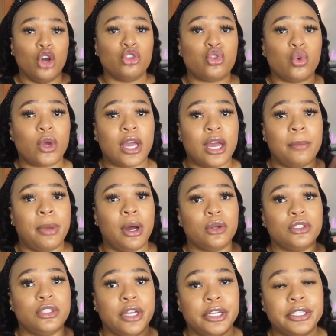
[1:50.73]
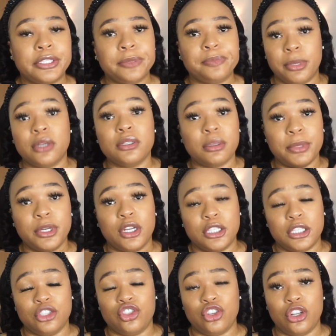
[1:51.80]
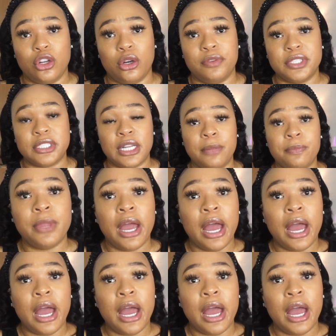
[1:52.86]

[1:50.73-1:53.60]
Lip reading: talking about nursing because I'm a nursing student obviously,